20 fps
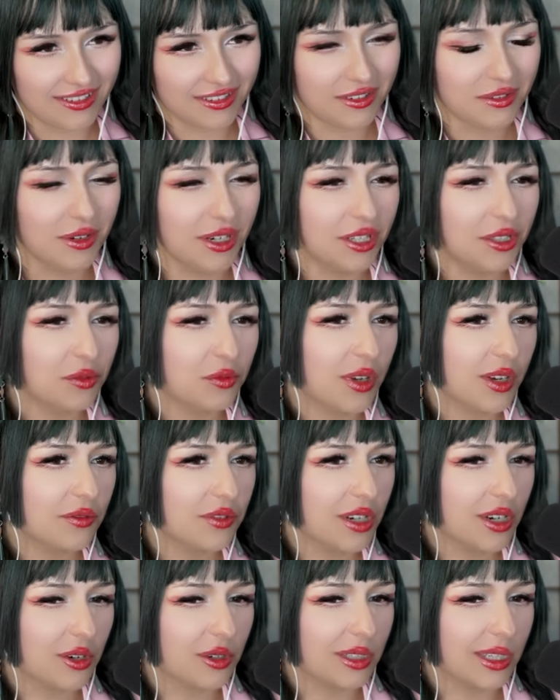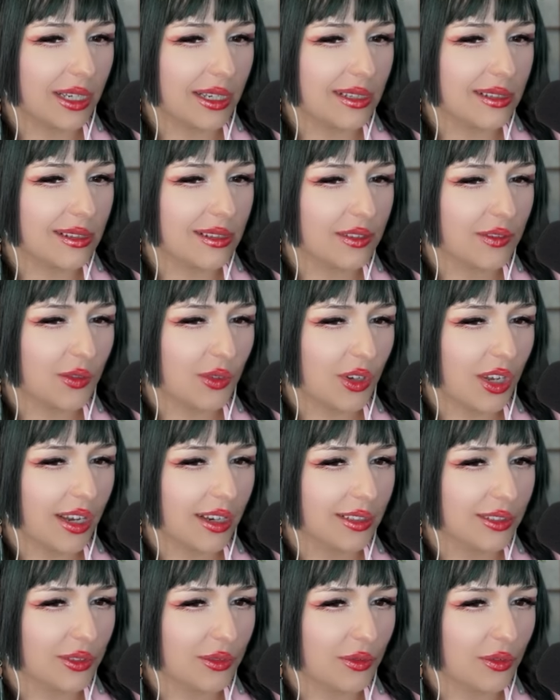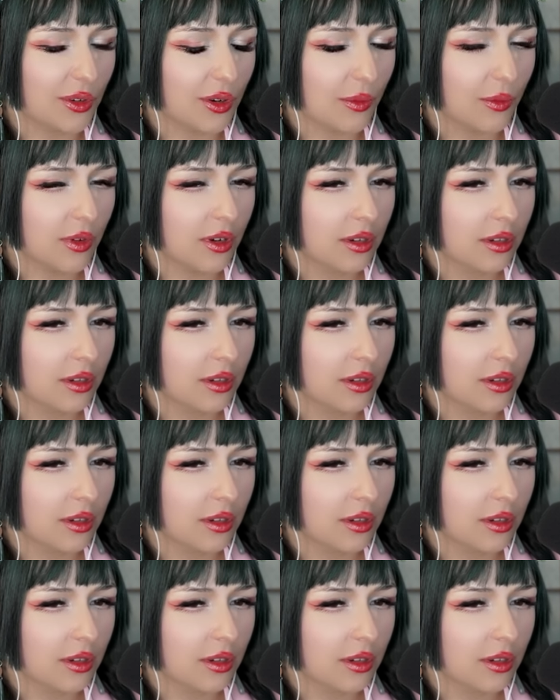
Where do I recognize this voice actor from?